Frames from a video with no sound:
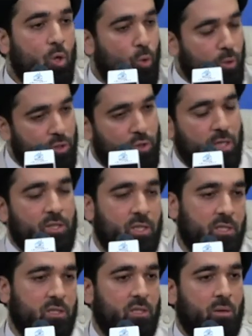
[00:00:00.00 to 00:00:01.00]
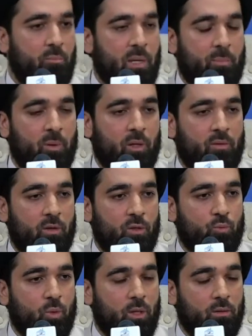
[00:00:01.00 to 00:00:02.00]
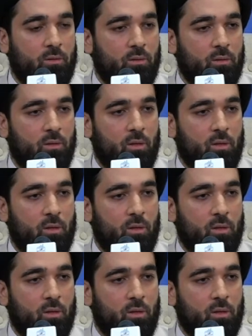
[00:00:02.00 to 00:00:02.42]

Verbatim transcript: or judges people in this world.